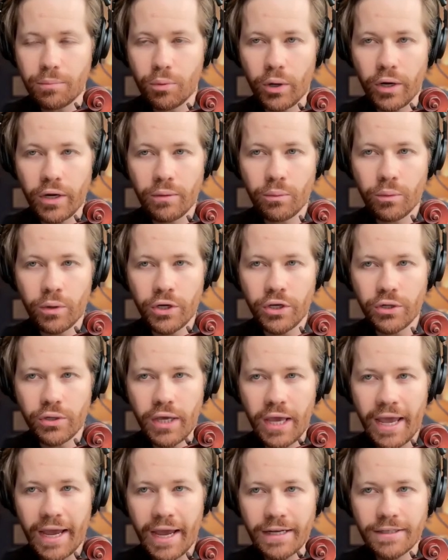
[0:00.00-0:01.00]
point where you
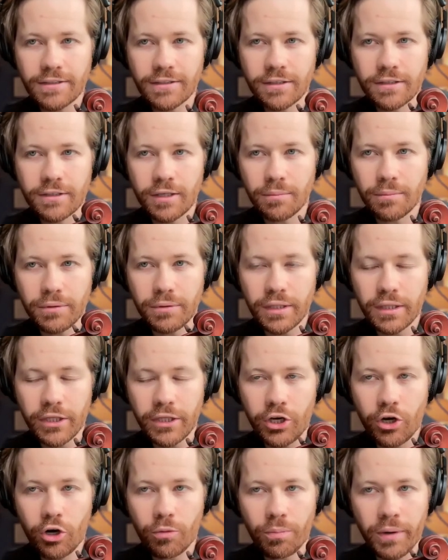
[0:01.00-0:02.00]
can't
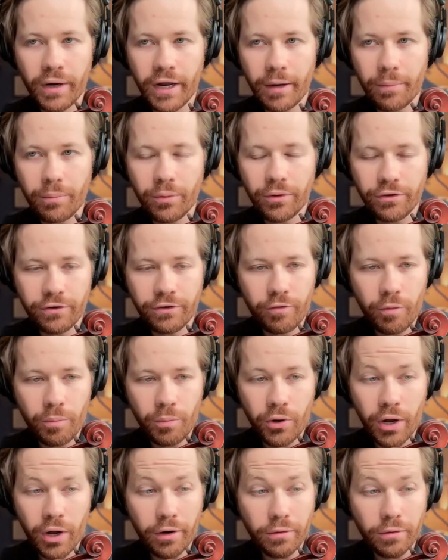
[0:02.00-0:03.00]
completely open up with your
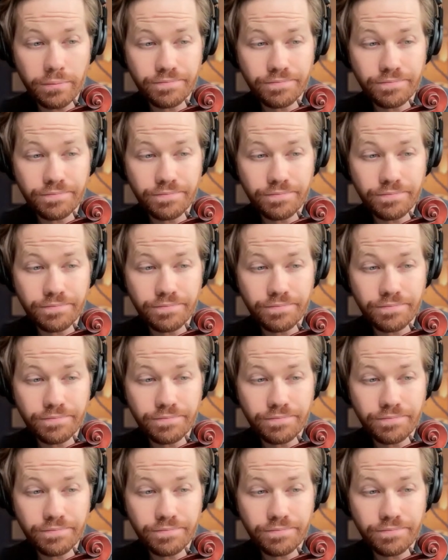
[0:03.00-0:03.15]
vibrato.